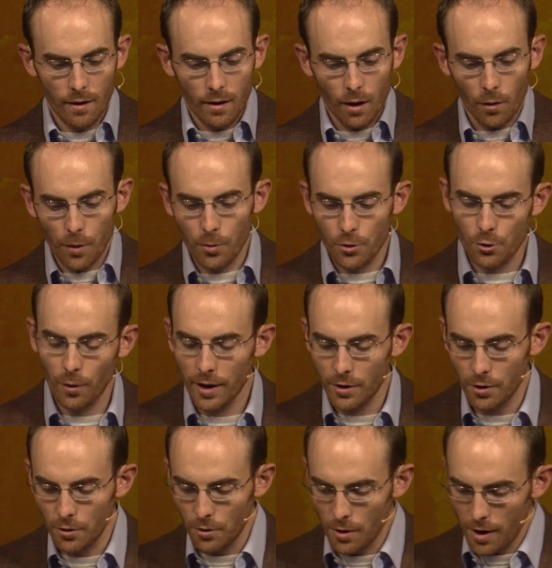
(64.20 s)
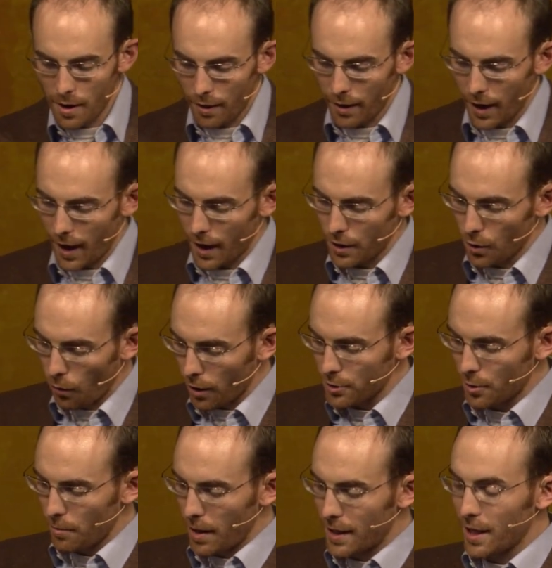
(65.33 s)
I want to persuade you that you ought
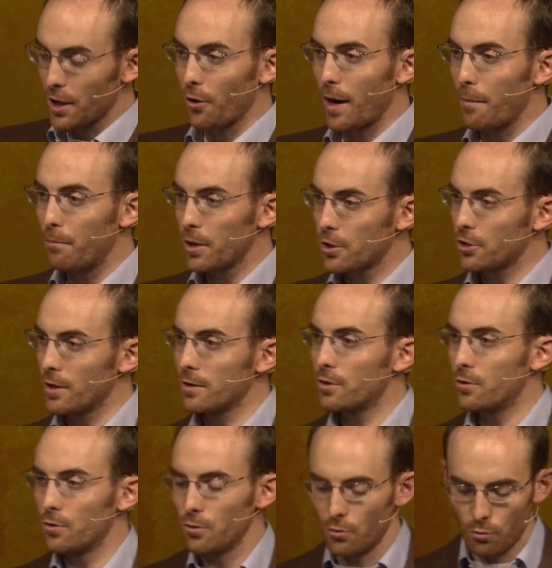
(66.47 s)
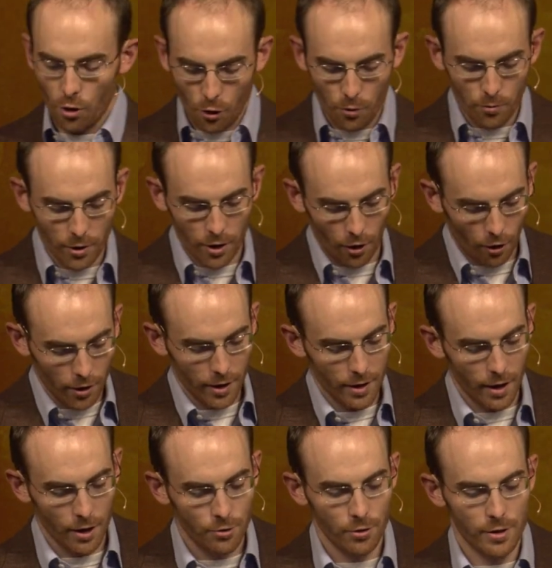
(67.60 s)
to make it your ambition to roam the Narnian
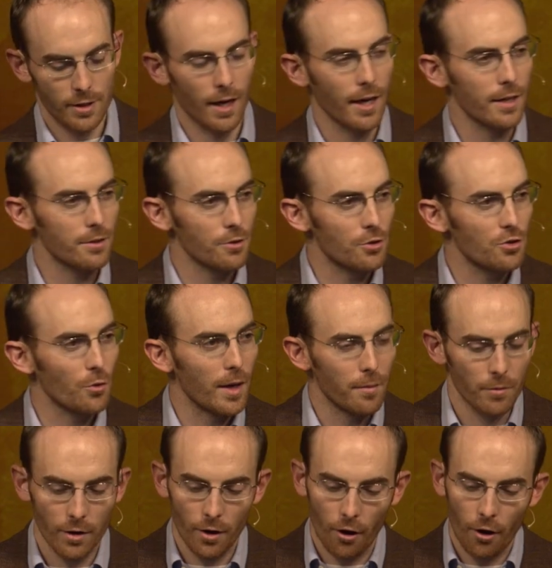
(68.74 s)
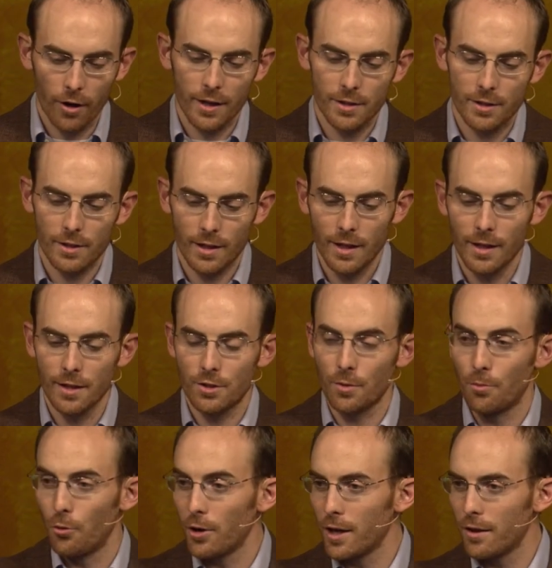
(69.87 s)
countryside, to swim the Narnian seas, to
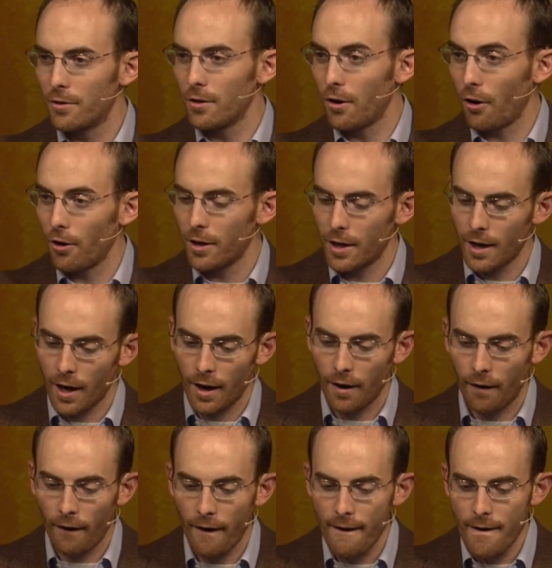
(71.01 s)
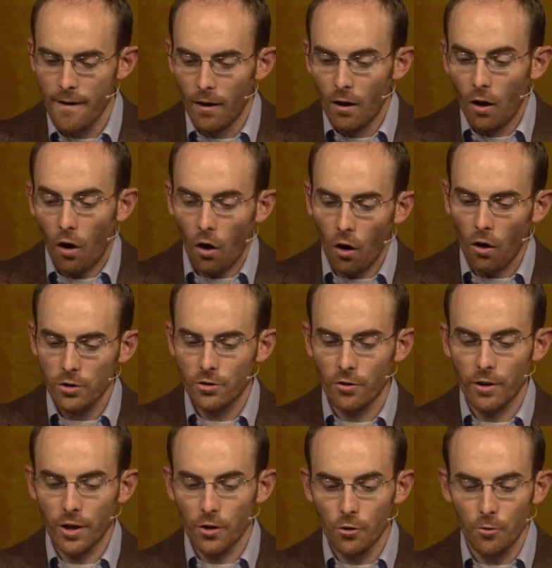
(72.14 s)
breathe the Narnian air, all so
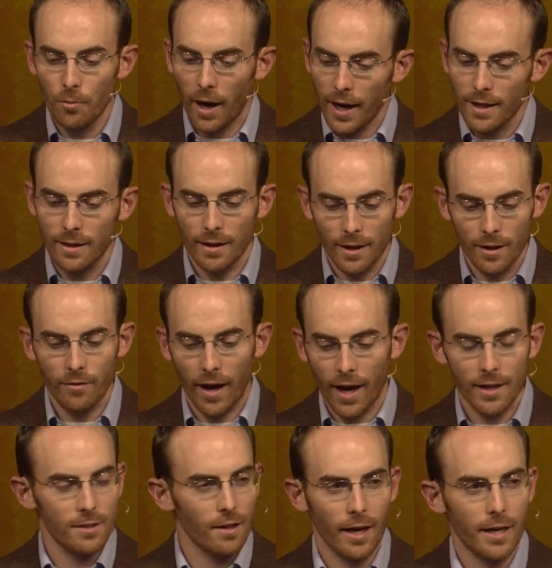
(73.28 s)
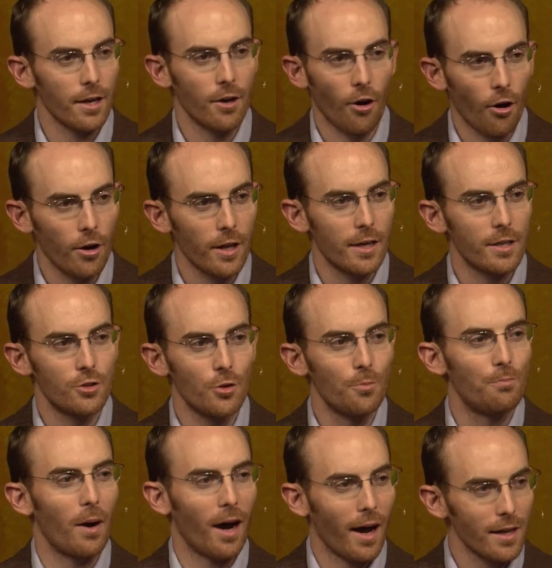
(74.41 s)
that you might live as like a Narnian as you
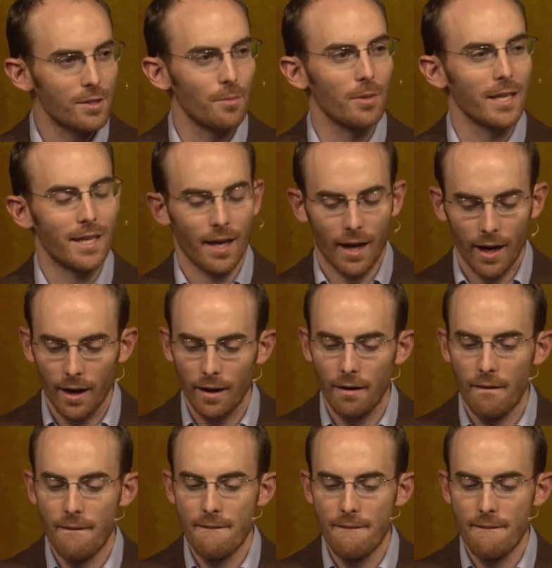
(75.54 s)
possibly can.